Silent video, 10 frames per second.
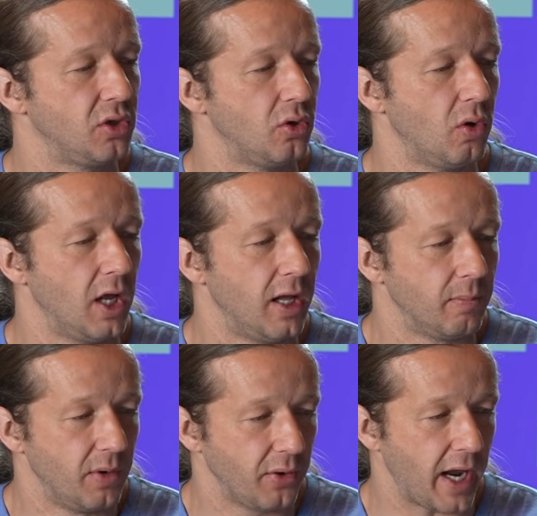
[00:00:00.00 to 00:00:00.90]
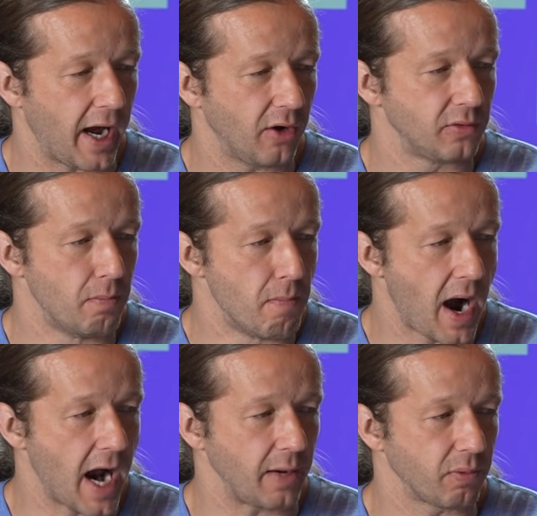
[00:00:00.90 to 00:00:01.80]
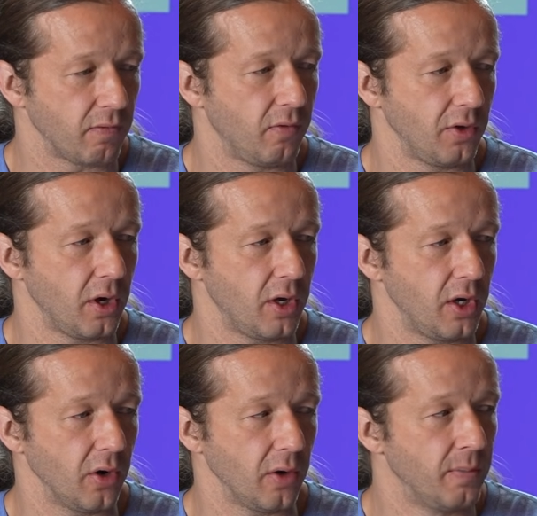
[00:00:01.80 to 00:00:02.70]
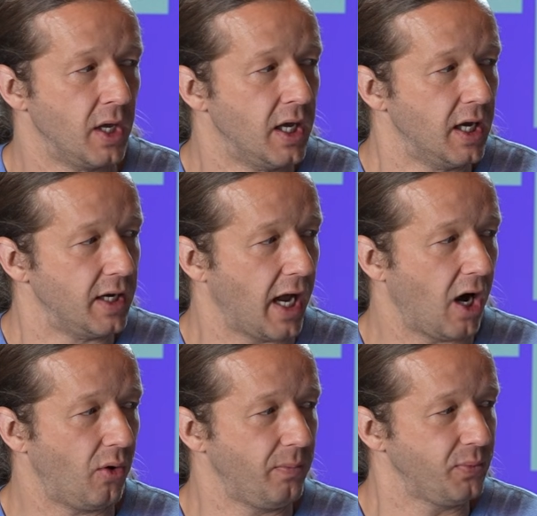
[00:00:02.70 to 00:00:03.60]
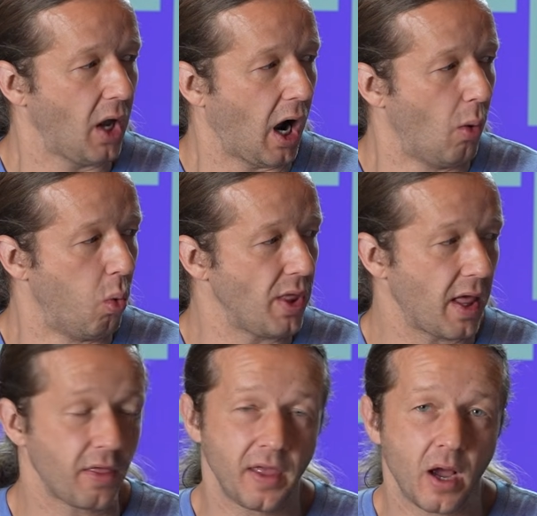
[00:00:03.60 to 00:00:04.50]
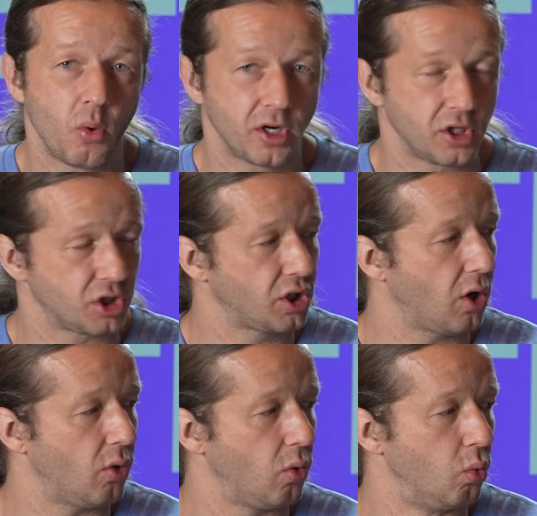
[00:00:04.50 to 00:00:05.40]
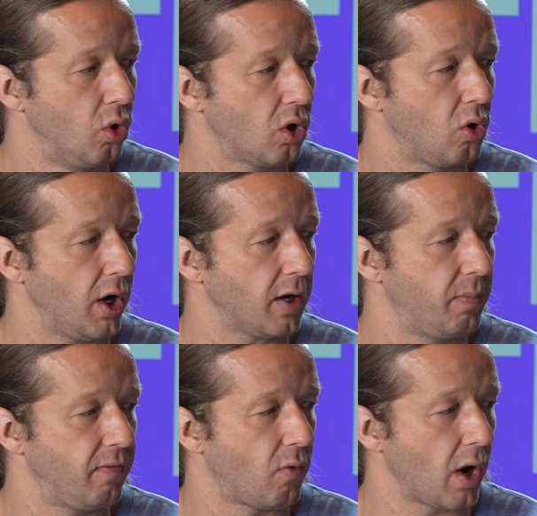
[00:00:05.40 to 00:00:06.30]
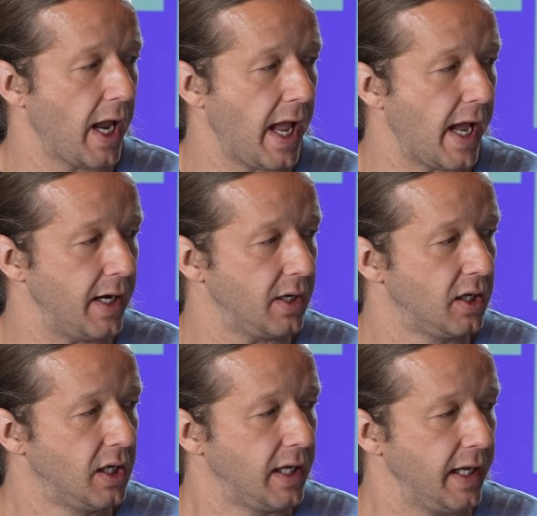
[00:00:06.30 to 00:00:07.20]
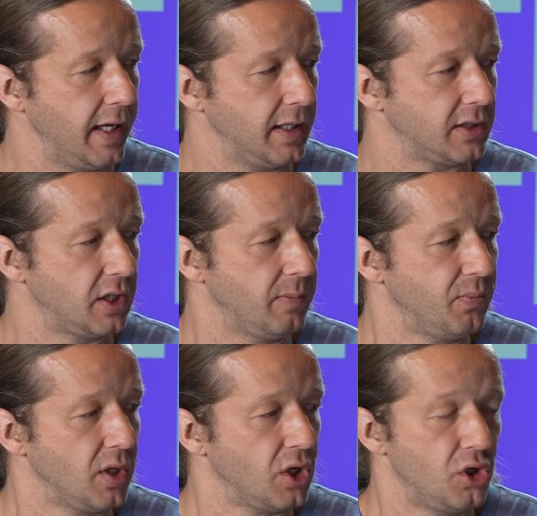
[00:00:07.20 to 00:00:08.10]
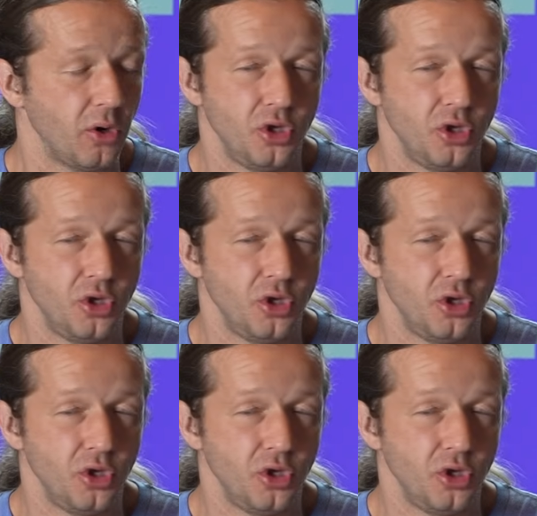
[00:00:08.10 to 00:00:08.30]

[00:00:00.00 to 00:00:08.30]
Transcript: to build out my portfolio here. Now, Another thing I wanted to show real quick before I end is, you know,